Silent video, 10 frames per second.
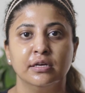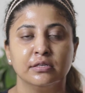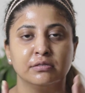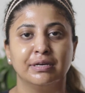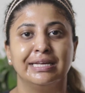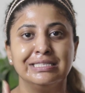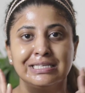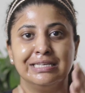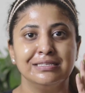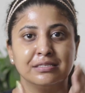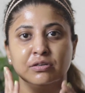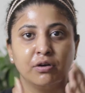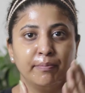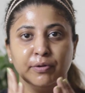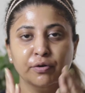So nicely
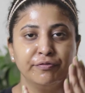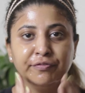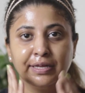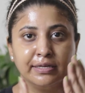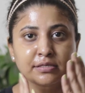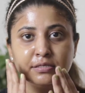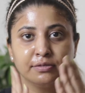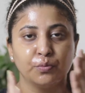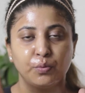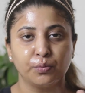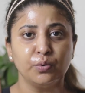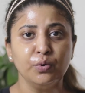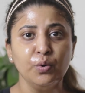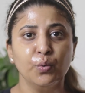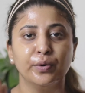scrub your face
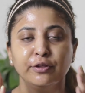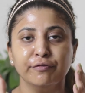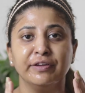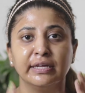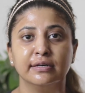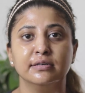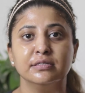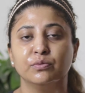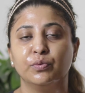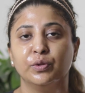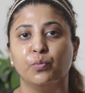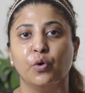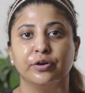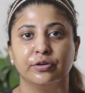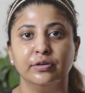with your fingers and with
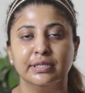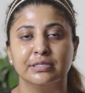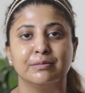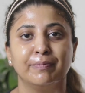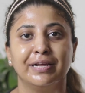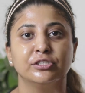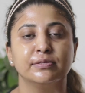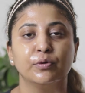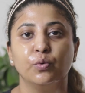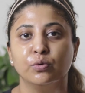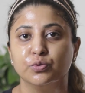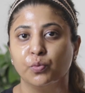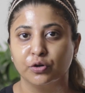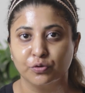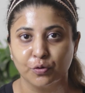water, and splash some cold
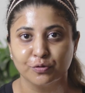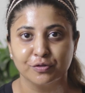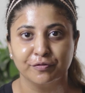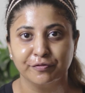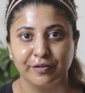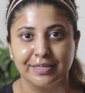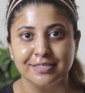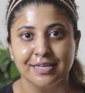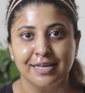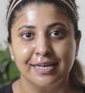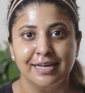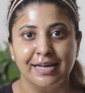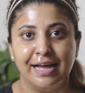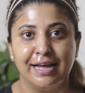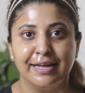water onto the face,
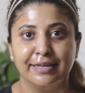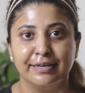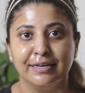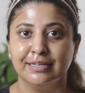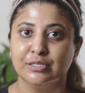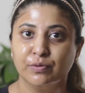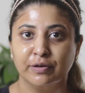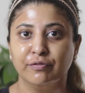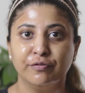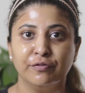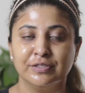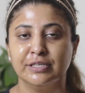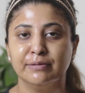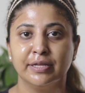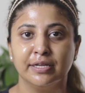and let's wait for
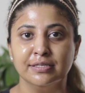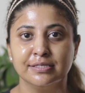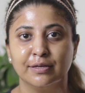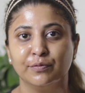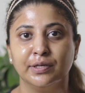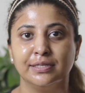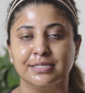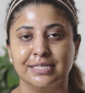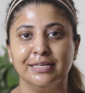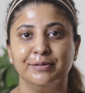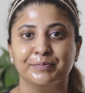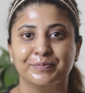15 minutes and we'll see.